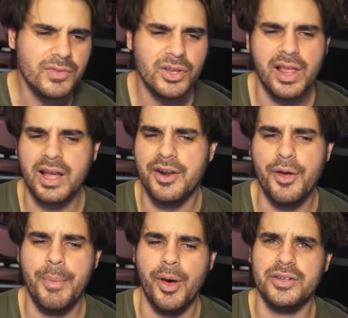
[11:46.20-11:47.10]
Like, I
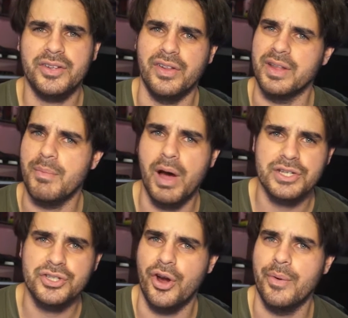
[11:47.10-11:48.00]
know personally my
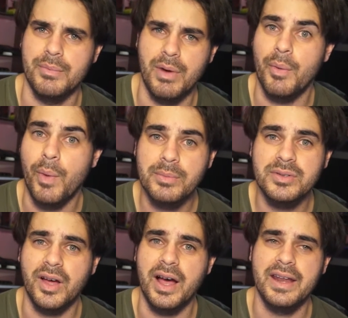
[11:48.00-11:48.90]
show and my
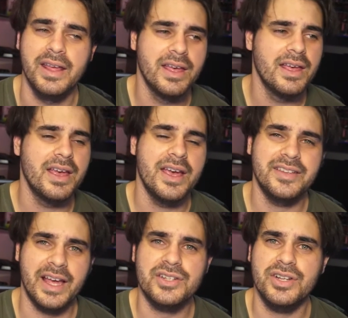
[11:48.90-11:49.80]
website has
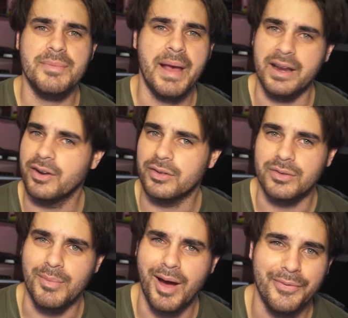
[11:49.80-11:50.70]
actually made it
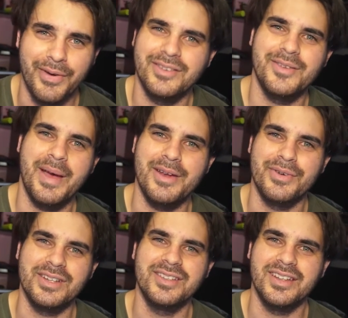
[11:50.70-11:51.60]
onto my resume
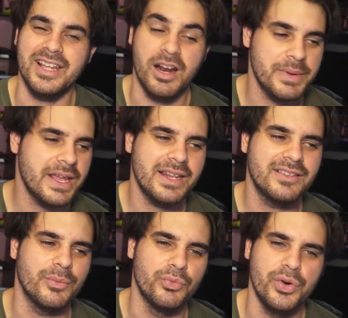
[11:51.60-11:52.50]
recently, and I've been getting
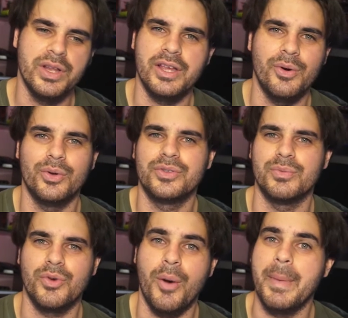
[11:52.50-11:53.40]
some really
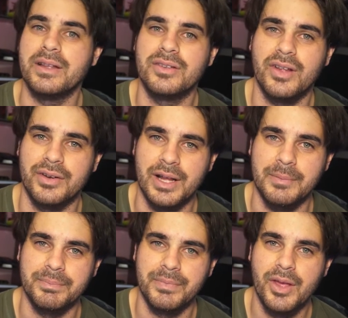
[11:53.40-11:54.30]
awesome comments
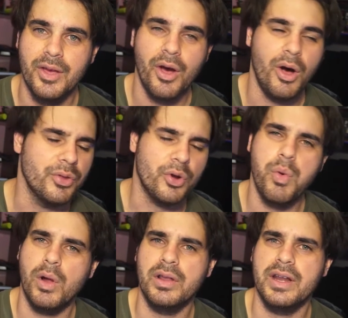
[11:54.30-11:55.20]
on the
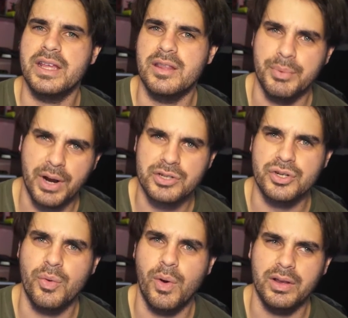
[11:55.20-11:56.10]
quality, the
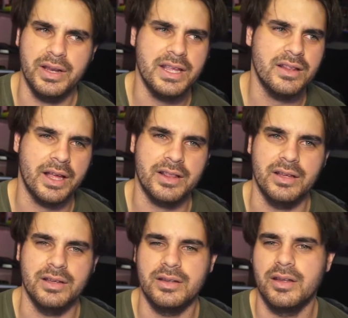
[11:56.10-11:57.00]
production quality, like
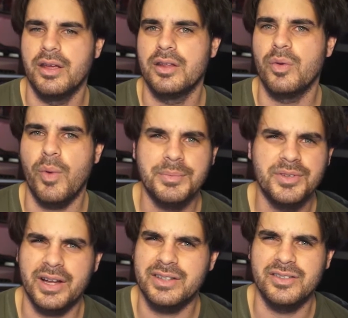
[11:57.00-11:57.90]
the
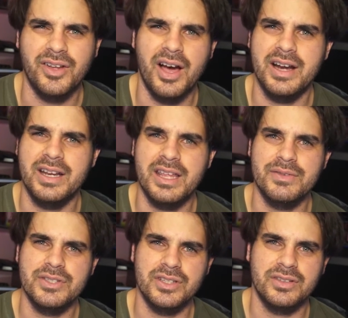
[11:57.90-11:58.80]
website design, and
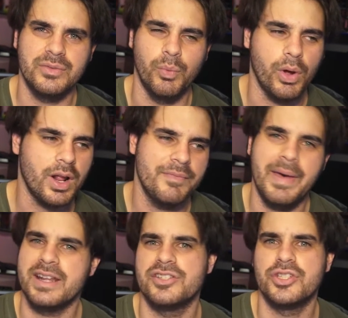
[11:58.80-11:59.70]
even just what I've
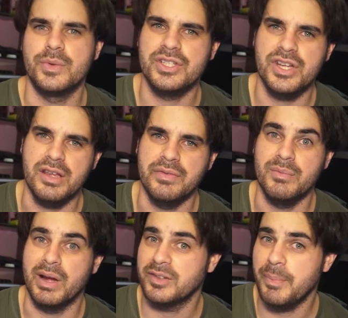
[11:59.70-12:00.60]
managed to achieve in
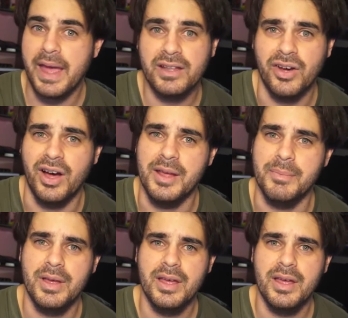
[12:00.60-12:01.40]
my spare time.